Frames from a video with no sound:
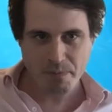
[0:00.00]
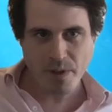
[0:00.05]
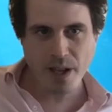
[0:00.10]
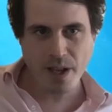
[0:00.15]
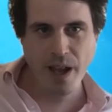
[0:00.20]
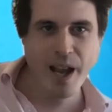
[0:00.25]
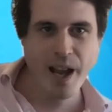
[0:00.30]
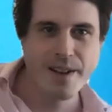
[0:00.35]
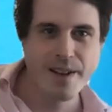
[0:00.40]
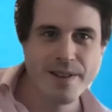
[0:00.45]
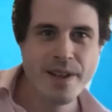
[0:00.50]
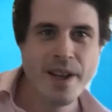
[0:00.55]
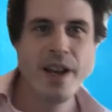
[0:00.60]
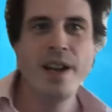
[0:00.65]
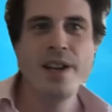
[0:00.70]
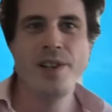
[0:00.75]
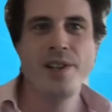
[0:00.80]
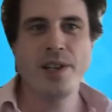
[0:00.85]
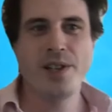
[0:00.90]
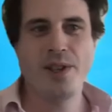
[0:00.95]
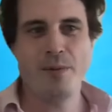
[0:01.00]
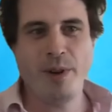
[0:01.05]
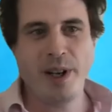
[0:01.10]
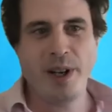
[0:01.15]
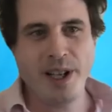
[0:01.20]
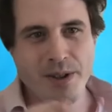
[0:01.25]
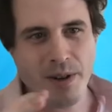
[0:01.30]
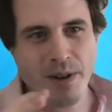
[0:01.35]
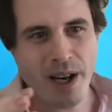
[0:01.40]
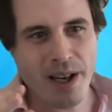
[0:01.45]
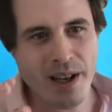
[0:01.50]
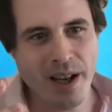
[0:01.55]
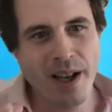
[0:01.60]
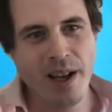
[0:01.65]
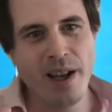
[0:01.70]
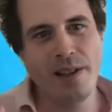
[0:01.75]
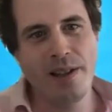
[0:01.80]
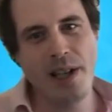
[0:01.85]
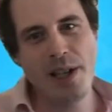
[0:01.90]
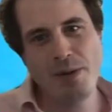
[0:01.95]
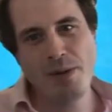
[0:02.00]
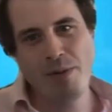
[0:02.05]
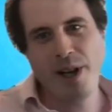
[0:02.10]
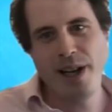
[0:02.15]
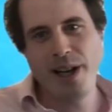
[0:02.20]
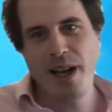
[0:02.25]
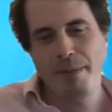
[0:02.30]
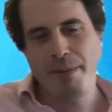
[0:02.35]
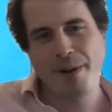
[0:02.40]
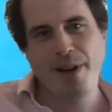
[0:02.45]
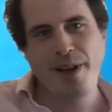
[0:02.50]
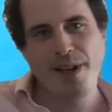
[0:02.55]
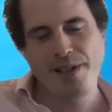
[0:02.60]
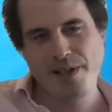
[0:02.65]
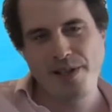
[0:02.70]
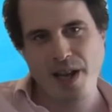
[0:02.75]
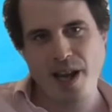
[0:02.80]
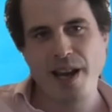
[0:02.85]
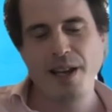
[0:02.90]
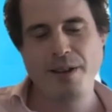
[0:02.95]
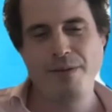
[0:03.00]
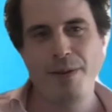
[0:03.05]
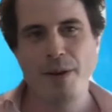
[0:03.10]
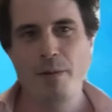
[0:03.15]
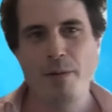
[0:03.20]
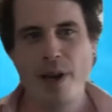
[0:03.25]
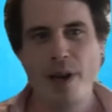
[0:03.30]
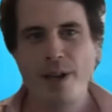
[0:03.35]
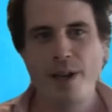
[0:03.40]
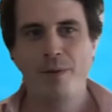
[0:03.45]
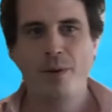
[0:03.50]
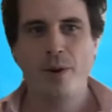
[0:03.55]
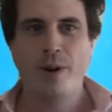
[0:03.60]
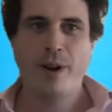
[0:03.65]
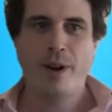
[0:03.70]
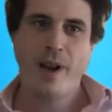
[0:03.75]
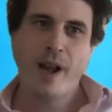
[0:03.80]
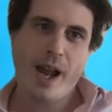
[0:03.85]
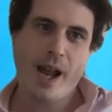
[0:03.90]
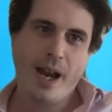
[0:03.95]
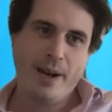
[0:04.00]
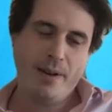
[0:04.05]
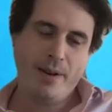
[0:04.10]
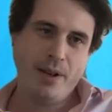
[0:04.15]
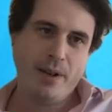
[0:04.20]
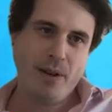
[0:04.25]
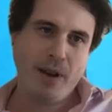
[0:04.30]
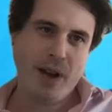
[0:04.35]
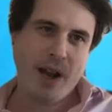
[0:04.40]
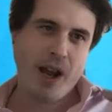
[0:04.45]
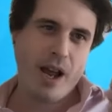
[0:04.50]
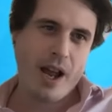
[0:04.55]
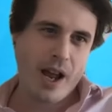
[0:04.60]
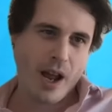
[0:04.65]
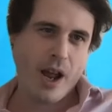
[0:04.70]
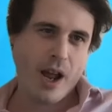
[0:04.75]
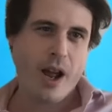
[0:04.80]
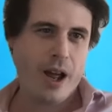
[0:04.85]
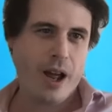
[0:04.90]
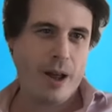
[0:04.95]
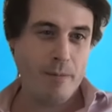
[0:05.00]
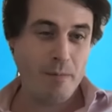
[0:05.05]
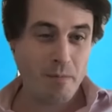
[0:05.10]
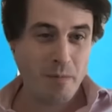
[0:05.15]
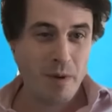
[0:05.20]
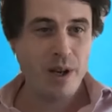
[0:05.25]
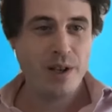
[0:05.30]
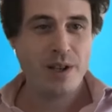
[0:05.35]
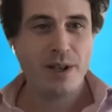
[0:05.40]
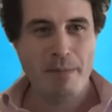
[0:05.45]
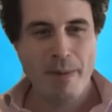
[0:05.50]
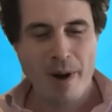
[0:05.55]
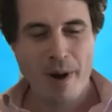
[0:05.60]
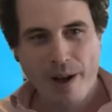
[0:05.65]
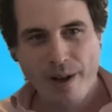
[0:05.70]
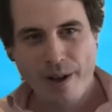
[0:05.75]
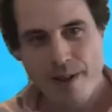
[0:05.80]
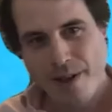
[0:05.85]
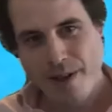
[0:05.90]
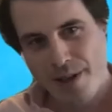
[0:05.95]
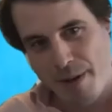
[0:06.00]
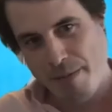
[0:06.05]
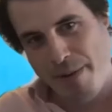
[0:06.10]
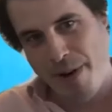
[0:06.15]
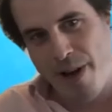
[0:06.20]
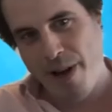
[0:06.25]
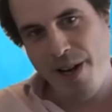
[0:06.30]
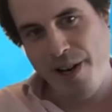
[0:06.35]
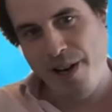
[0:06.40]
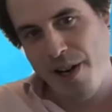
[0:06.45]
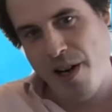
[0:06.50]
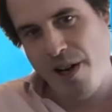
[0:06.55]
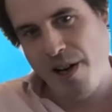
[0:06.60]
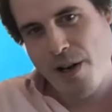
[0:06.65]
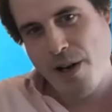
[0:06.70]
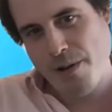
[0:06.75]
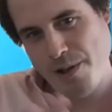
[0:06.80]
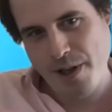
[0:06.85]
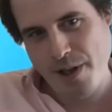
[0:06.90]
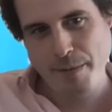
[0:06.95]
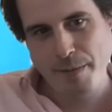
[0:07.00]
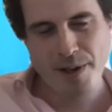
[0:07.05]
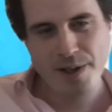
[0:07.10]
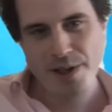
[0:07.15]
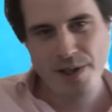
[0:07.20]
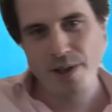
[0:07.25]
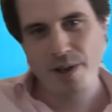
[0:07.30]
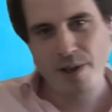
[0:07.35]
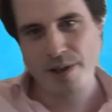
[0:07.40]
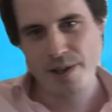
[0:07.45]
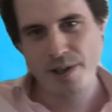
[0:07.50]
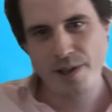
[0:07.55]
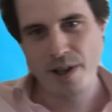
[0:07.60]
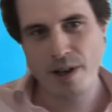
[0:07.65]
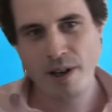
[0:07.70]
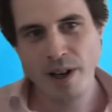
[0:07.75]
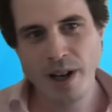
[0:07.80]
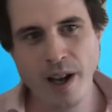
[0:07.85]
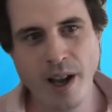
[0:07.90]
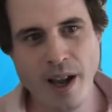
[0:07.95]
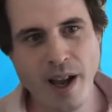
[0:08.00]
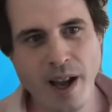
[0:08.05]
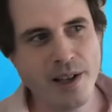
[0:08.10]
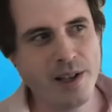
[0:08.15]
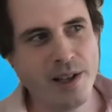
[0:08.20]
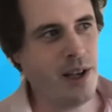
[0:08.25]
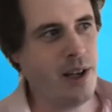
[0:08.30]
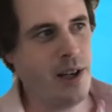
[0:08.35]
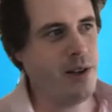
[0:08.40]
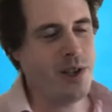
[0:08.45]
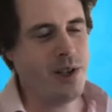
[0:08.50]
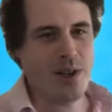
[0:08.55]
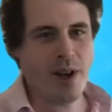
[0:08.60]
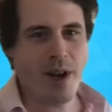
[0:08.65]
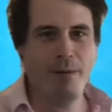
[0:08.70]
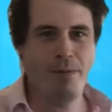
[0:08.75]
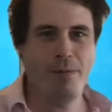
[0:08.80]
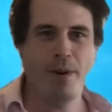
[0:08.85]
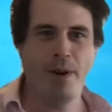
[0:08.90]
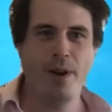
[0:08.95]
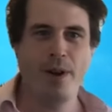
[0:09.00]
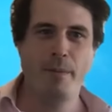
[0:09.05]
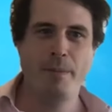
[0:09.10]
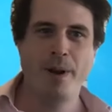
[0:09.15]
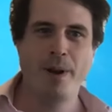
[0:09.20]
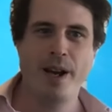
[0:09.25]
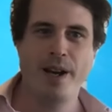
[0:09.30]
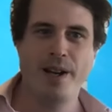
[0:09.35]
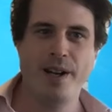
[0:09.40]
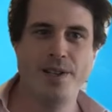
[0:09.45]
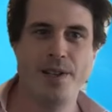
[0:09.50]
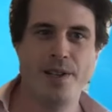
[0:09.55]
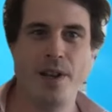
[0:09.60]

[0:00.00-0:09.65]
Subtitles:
And just to reiterate, this really applies to anything where you've got a demand, supply, you can only hold so much stock. So there's a huge scope for applying this in